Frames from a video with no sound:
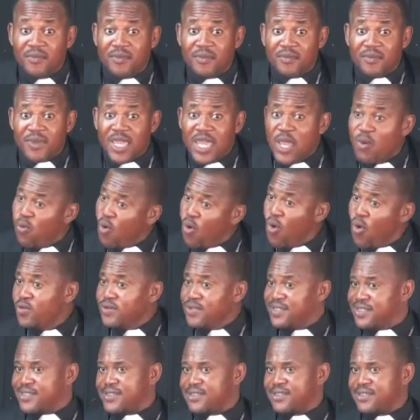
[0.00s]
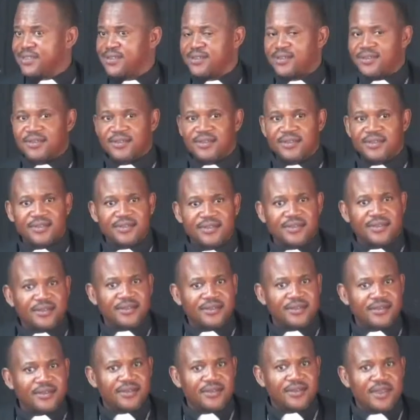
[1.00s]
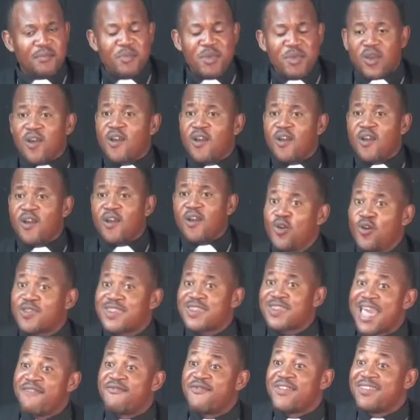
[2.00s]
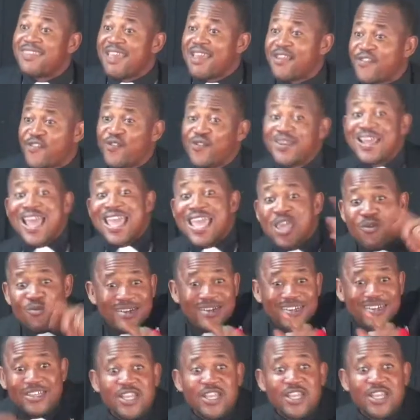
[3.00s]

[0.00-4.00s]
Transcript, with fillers: He won't. Because he knows that if he takes you there, he will, he